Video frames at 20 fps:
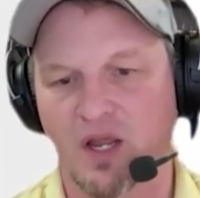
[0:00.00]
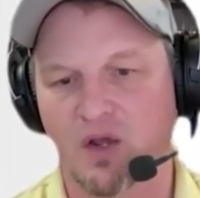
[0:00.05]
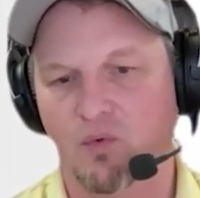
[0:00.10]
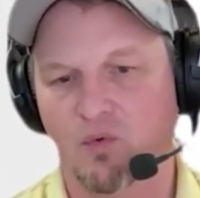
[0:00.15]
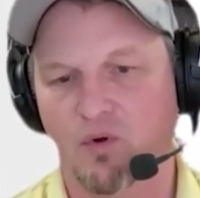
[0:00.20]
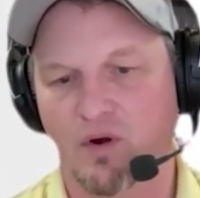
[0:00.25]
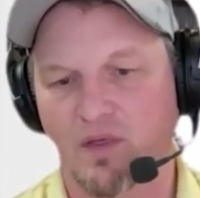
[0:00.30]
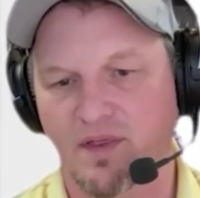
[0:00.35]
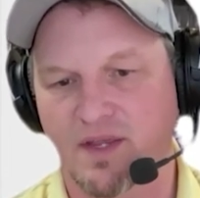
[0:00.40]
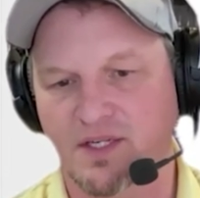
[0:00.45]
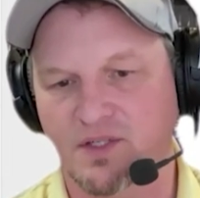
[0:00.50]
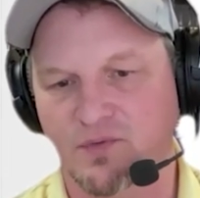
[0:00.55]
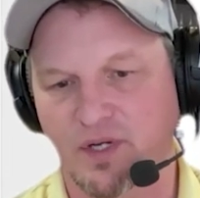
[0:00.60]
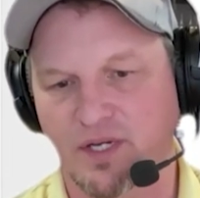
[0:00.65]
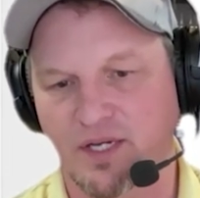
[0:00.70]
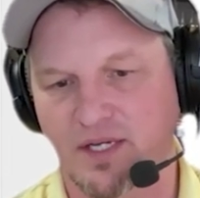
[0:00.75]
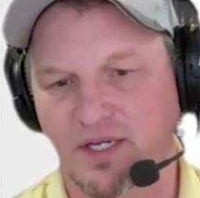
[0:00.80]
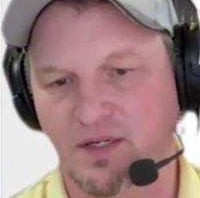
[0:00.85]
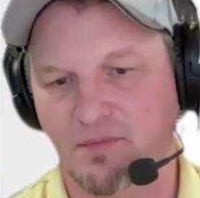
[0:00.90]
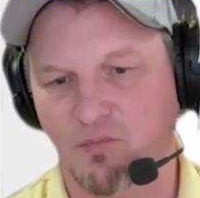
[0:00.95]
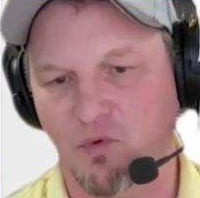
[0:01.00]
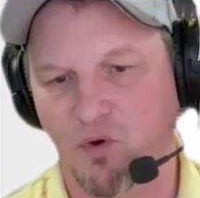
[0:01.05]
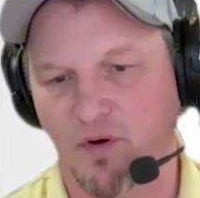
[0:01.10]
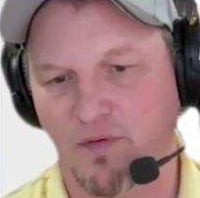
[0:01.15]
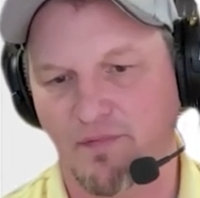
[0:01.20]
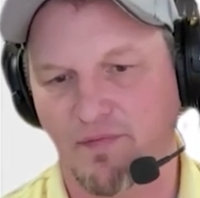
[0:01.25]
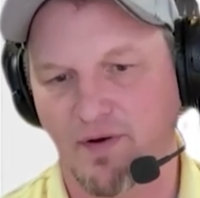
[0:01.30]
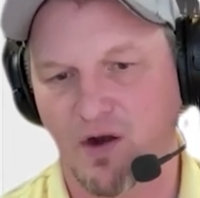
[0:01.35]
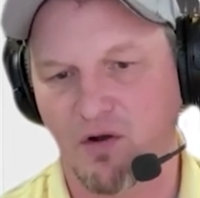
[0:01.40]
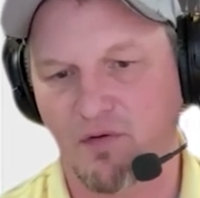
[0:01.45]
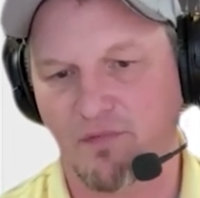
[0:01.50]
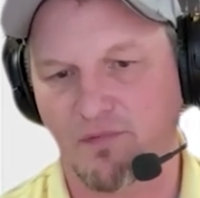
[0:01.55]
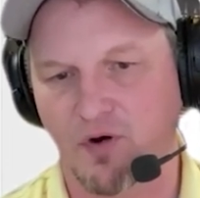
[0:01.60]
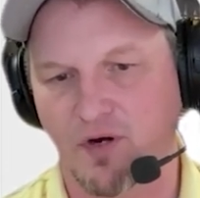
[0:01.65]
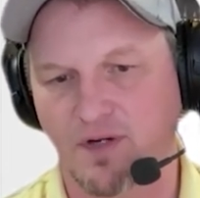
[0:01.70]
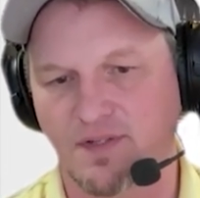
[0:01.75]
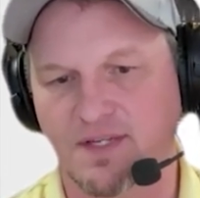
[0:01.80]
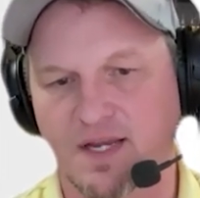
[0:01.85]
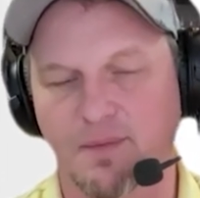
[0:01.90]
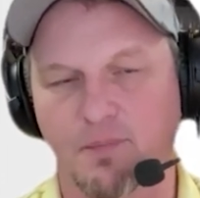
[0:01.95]
One of the things we did to Mortifero,
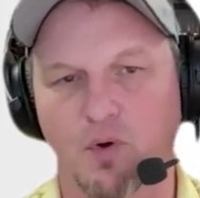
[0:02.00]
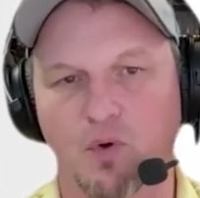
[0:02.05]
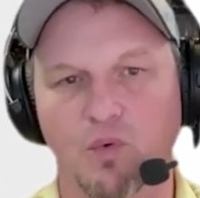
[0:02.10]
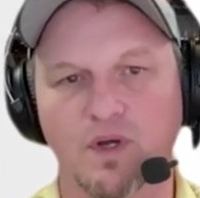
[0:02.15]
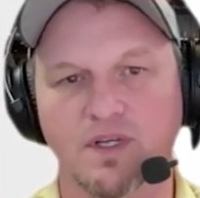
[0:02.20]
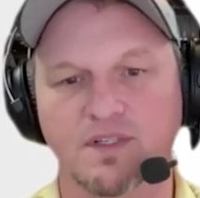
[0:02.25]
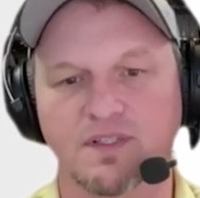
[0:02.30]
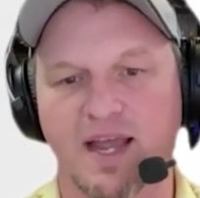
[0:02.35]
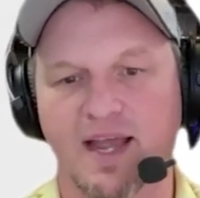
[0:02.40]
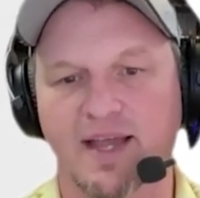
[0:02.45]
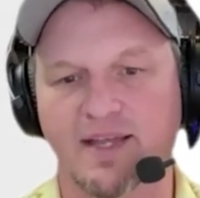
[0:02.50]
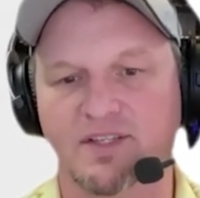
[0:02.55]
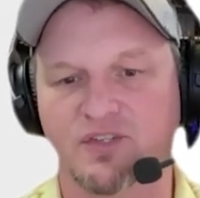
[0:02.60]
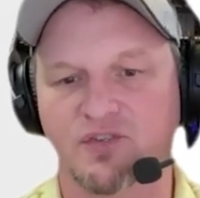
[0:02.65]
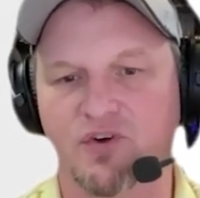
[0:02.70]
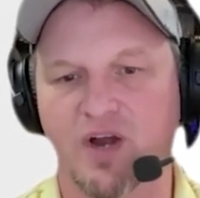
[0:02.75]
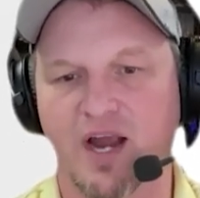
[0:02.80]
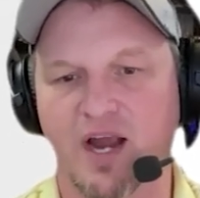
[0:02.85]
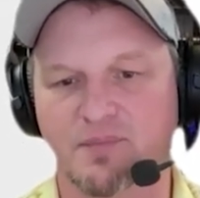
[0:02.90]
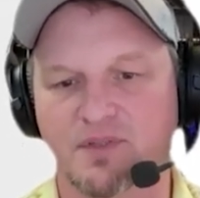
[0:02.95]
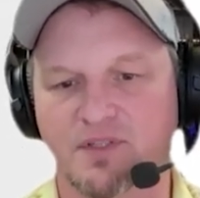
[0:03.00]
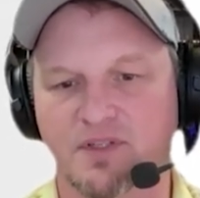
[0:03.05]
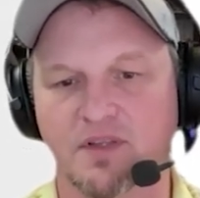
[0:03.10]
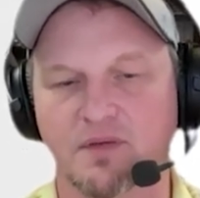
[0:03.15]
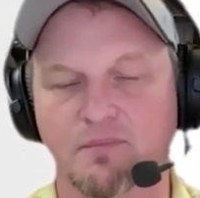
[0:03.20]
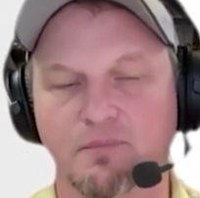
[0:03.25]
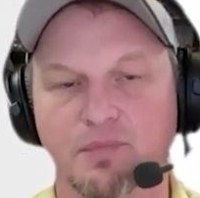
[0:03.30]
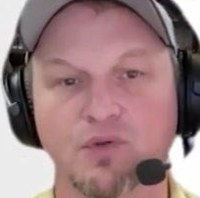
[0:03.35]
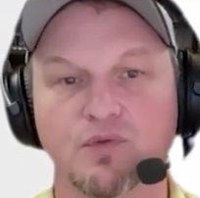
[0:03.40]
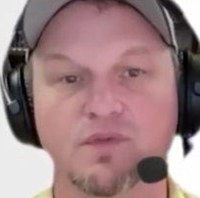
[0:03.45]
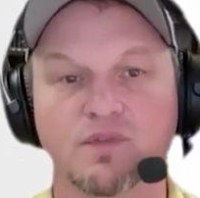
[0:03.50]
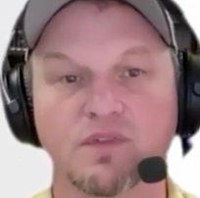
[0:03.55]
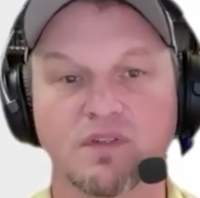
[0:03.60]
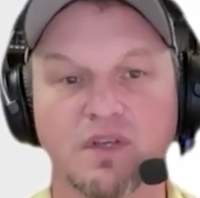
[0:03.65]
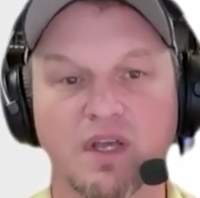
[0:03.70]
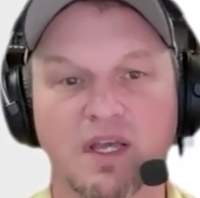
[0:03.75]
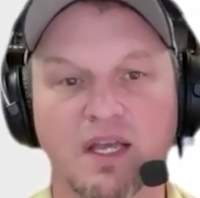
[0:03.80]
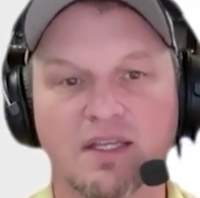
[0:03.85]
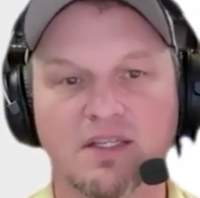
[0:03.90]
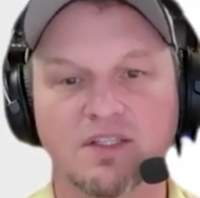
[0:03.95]
for example, was add straps to the boots
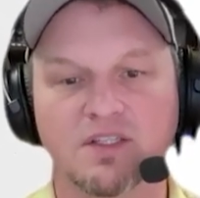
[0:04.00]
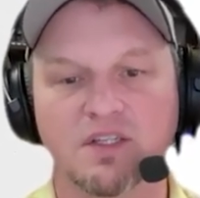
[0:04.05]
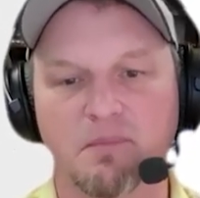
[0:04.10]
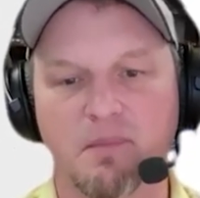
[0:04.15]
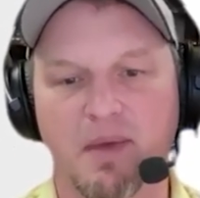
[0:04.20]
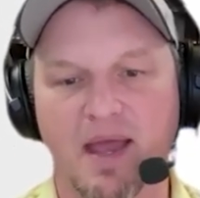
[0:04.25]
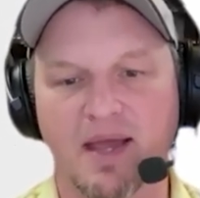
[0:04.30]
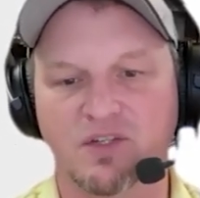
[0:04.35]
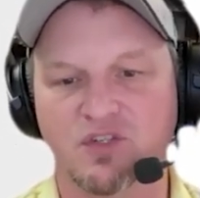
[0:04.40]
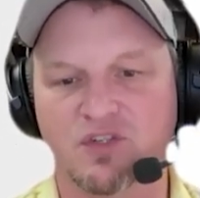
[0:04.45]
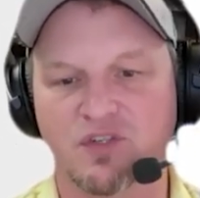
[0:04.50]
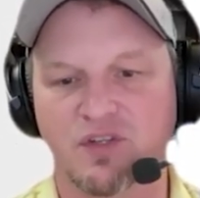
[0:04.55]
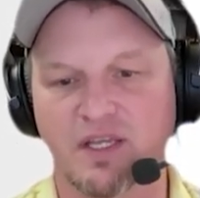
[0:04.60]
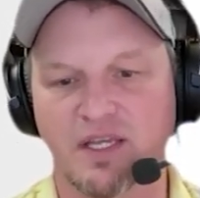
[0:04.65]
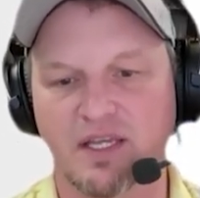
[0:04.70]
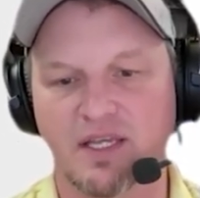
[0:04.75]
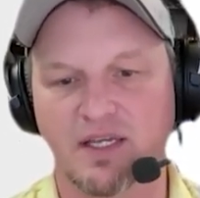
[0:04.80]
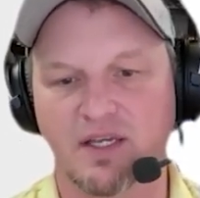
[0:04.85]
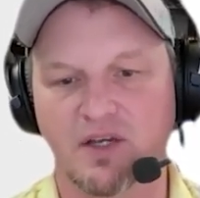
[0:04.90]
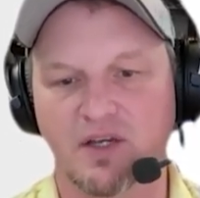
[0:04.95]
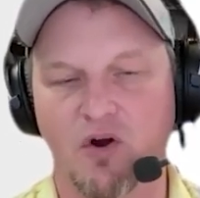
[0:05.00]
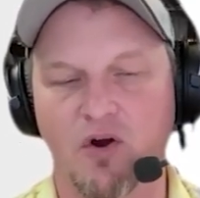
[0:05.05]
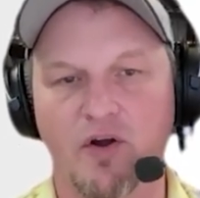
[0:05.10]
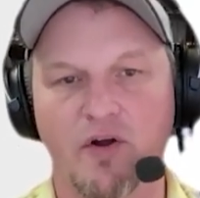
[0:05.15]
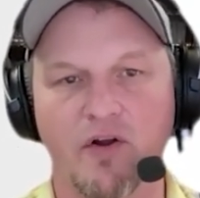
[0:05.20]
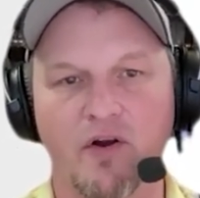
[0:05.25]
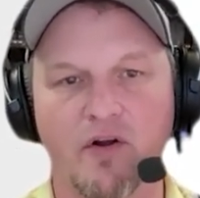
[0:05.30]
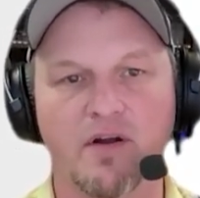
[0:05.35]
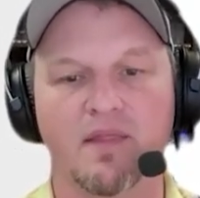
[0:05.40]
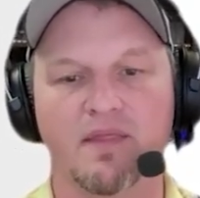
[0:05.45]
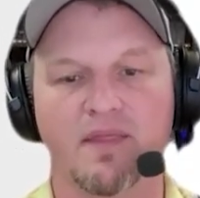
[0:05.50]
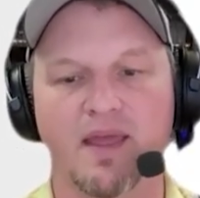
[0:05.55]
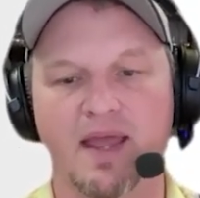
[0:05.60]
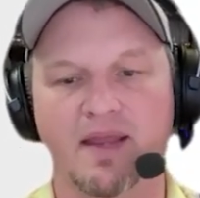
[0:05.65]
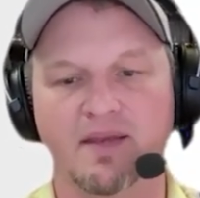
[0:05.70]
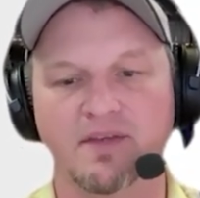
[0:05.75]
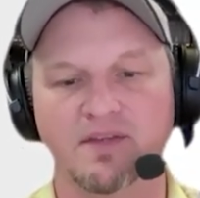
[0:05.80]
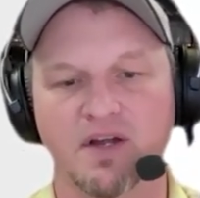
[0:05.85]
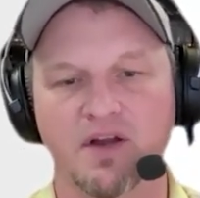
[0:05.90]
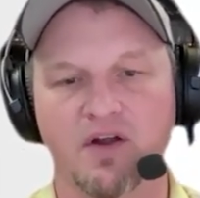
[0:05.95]
to match the card art
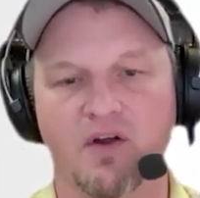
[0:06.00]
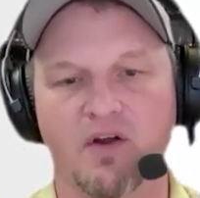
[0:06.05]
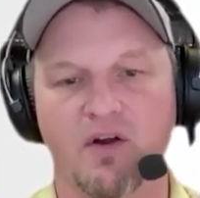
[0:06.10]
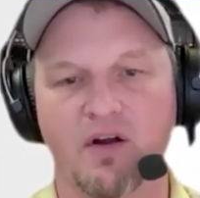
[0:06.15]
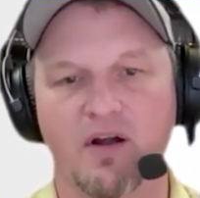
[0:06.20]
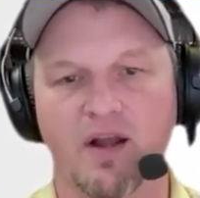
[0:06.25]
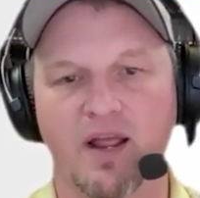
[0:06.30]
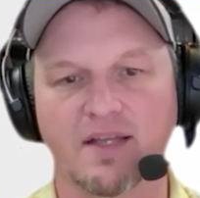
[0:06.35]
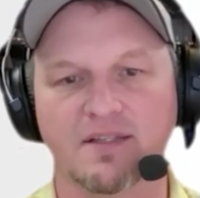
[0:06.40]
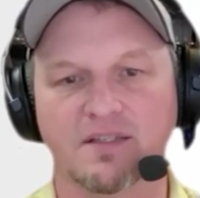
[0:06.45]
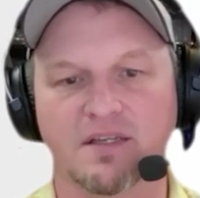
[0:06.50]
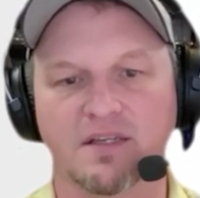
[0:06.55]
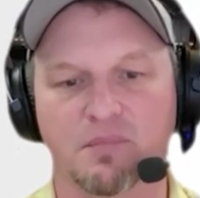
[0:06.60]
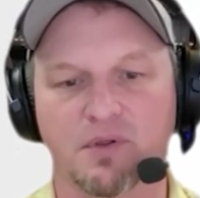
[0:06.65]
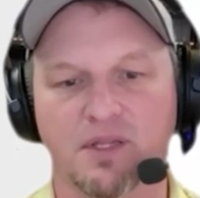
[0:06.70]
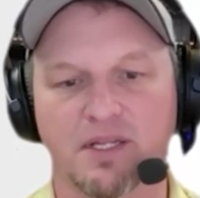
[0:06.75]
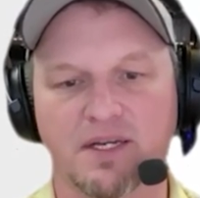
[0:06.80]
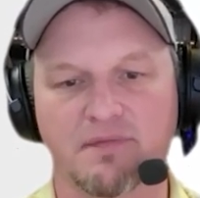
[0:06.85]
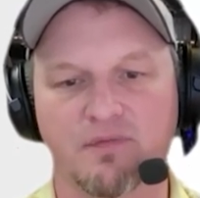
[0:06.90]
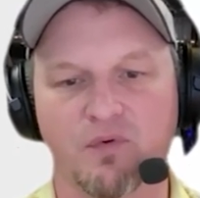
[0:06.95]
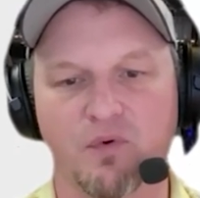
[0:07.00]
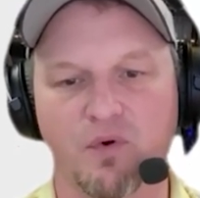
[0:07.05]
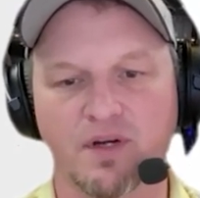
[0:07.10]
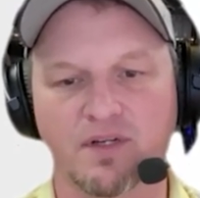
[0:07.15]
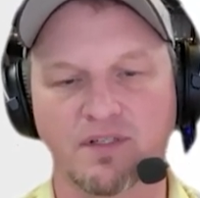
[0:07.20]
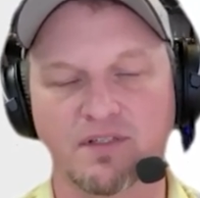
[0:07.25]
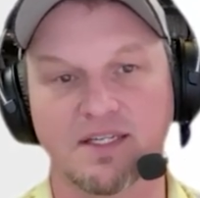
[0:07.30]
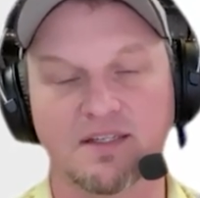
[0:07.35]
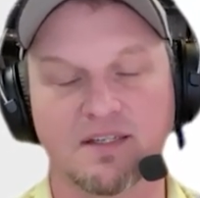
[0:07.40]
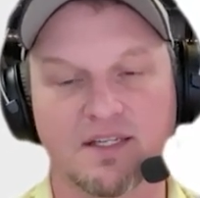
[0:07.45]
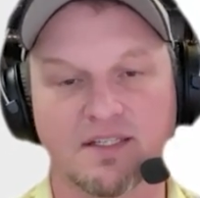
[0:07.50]
that Doug Hart has completed for us.